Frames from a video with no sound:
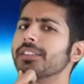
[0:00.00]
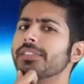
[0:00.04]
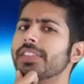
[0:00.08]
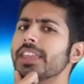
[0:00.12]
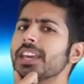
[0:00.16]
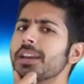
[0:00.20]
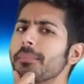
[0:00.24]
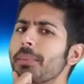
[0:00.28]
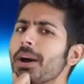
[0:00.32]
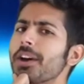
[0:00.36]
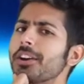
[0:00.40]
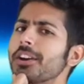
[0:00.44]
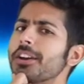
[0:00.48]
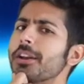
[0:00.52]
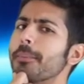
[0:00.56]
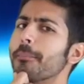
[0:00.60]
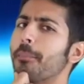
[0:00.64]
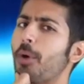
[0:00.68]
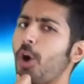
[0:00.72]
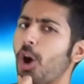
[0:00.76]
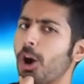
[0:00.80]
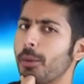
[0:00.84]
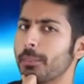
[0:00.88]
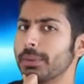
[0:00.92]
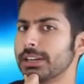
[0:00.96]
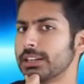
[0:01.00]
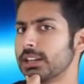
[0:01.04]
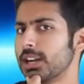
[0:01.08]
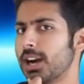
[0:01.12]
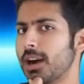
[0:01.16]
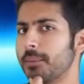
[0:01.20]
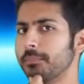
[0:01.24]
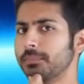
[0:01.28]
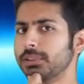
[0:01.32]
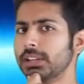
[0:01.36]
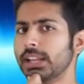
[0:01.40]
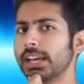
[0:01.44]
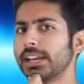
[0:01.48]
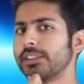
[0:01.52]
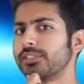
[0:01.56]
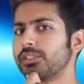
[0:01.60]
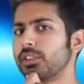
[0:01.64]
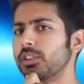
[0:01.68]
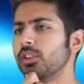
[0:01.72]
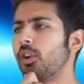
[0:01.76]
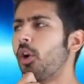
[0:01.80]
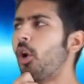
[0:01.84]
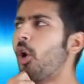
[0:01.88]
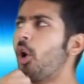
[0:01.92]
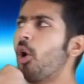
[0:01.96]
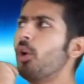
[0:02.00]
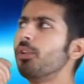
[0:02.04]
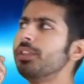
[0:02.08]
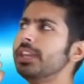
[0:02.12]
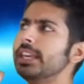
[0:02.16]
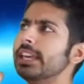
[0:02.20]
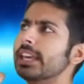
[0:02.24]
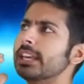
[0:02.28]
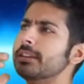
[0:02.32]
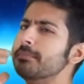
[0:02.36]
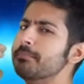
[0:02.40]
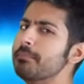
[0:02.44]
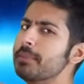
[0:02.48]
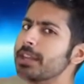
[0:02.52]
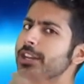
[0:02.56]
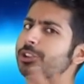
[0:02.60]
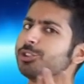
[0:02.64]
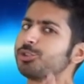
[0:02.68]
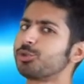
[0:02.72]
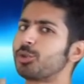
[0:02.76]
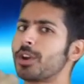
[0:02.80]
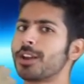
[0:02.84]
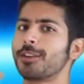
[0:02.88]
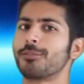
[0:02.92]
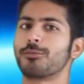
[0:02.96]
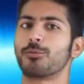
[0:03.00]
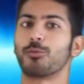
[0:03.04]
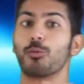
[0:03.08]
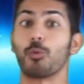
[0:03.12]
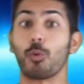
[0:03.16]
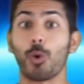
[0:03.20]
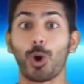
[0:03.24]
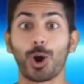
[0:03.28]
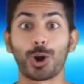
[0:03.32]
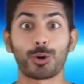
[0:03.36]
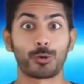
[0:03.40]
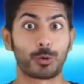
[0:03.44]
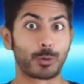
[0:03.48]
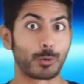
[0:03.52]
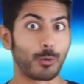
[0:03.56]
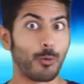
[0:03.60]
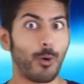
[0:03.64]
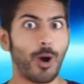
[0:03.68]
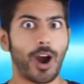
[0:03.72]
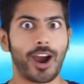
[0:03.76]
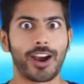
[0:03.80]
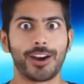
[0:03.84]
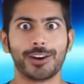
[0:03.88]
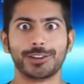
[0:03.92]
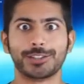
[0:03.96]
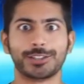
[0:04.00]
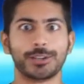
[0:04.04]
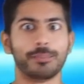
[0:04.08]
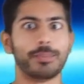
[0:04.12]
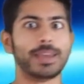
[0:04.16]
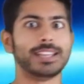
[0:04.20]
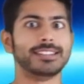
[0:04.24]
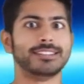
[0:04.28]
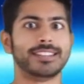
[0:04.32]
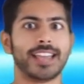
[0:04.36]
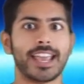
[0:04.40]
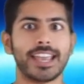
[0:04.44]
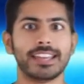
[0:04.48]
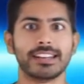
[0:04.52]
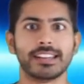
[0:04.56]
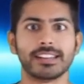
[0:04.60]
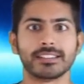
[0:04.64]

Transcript: Think about an apartment complex and all the administrative work required to maintain